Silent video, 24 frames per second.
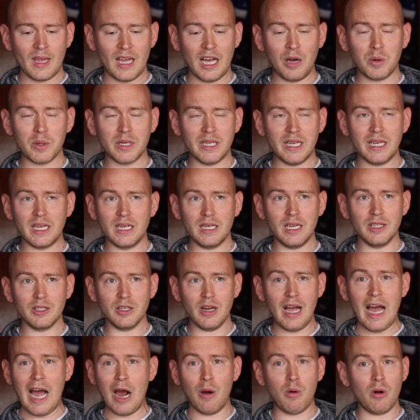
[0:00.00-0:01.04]
I would need
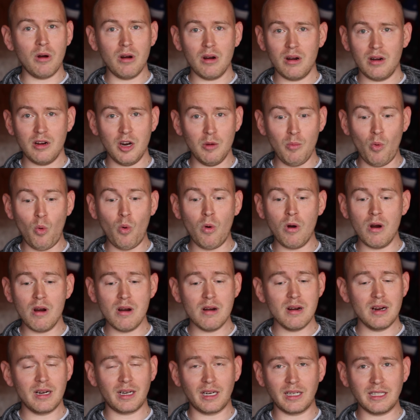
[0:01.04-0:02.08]
another hour or
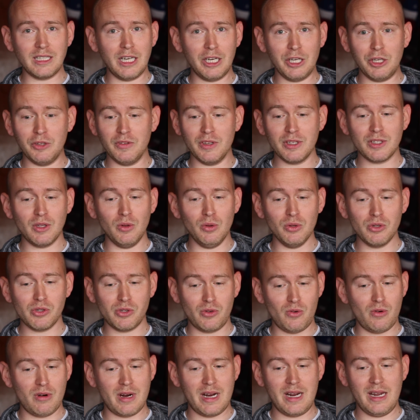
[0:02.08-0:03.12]
more to tell you this whole
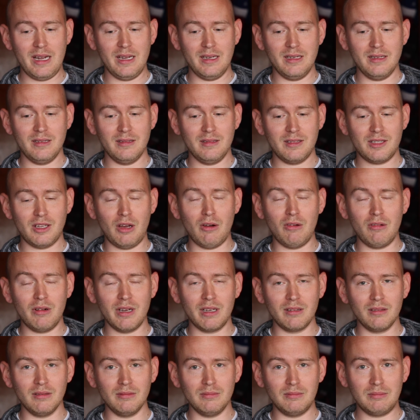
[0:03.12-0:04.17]
story, and so
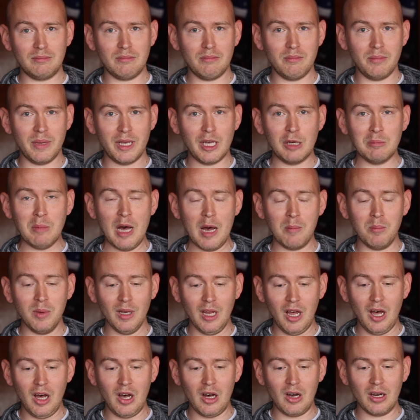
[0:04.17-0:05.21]
it'll be on my
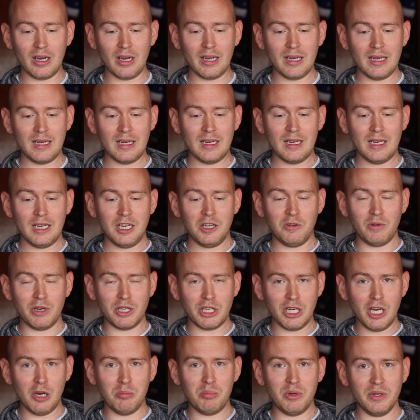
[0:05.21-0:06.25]
blog,
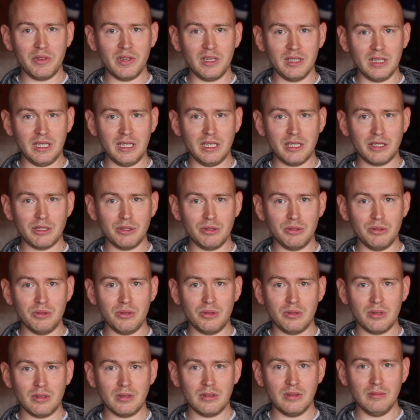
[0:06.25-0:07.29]
which I'll put the link
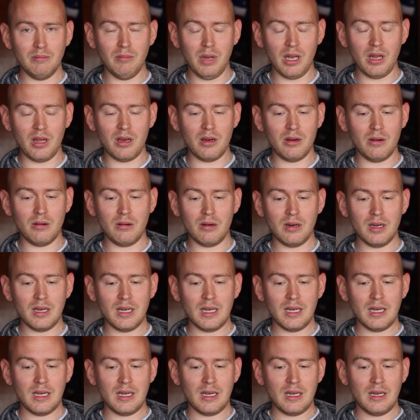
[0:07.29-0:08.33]
to below.
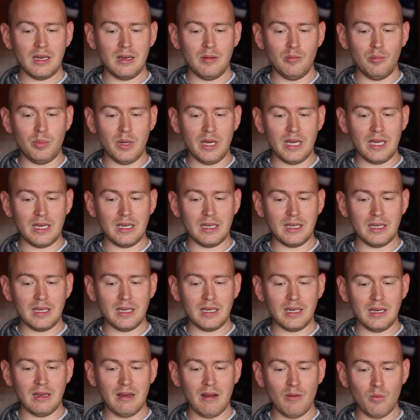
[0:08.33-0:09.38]
But
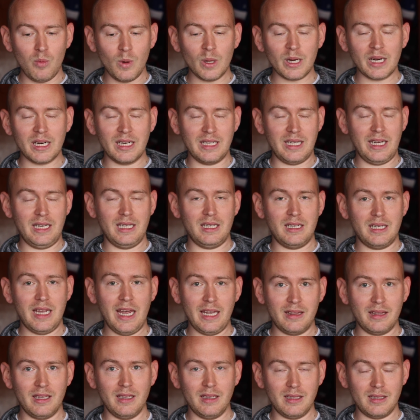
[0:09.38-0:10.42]
I wanted to
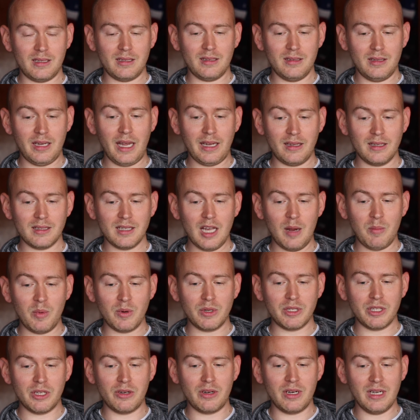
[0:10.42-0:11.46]
take this
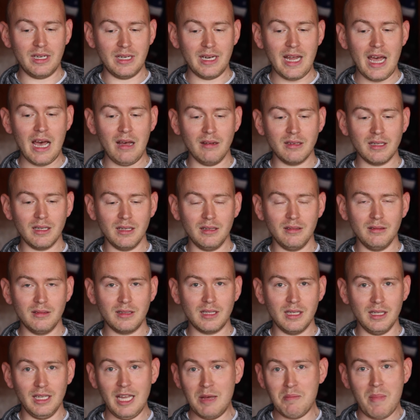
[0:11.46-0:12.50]
opportunity now
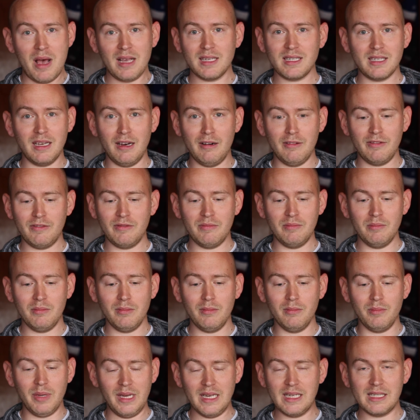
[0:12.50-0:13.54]
to let myself
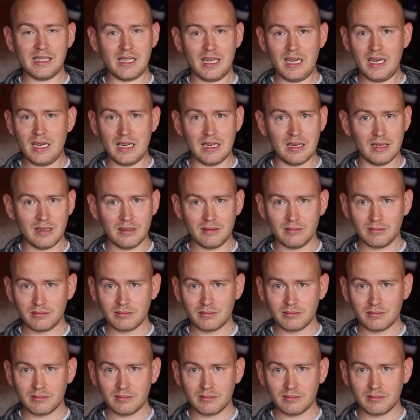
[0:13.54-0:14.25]
be seen